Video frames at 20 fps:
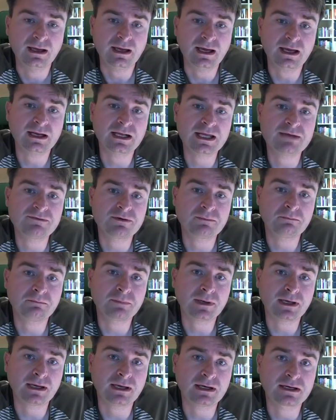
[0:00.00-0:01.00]
And even
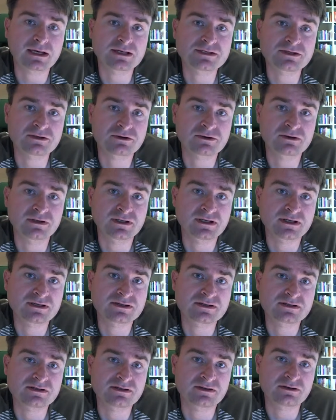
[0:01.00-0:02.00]
back as early
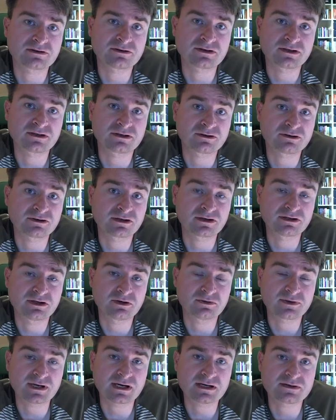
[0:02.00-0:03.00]
as the early
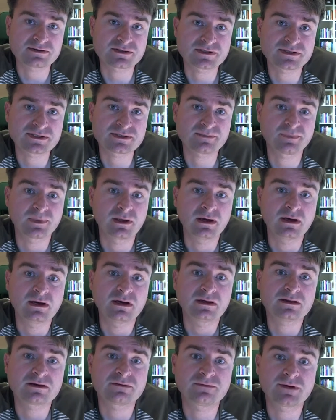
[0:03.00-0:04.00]
2000s,
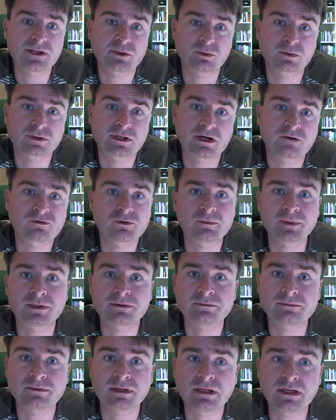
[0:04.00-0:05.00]
the federal
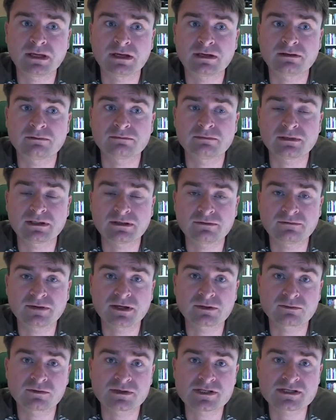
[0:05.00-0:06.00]
government and
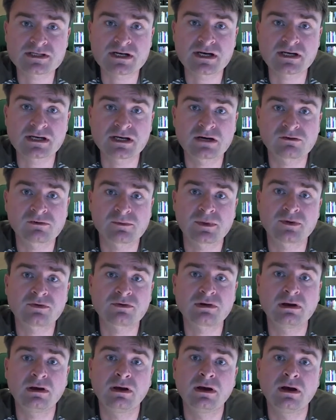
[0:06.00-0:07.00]
federal and state
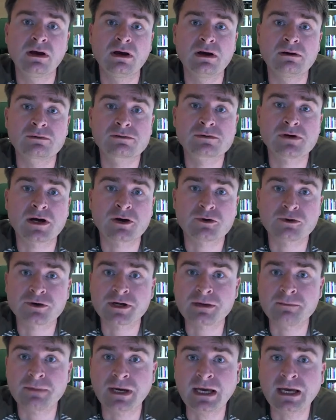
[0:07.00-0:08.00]
governments were
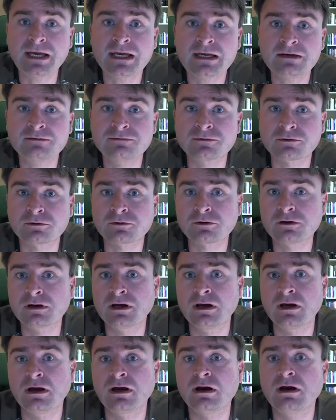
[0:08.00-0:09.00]
already paying for
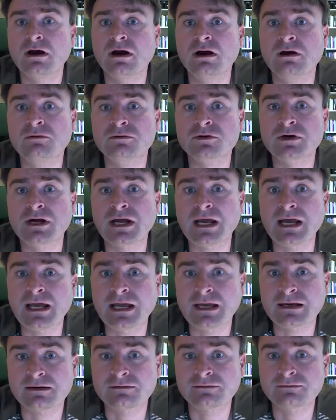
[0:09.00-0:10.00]
over
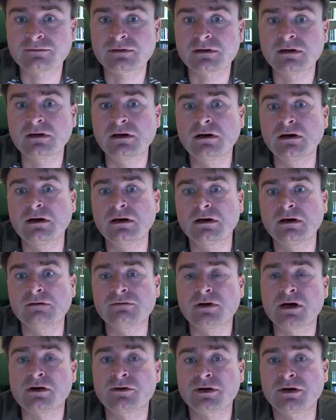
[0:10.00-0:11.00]
half of
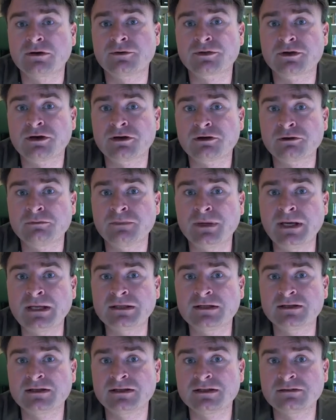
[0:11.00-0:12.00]
all healthcare being
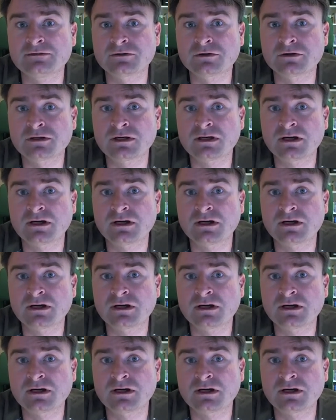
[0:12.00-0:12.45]
delivered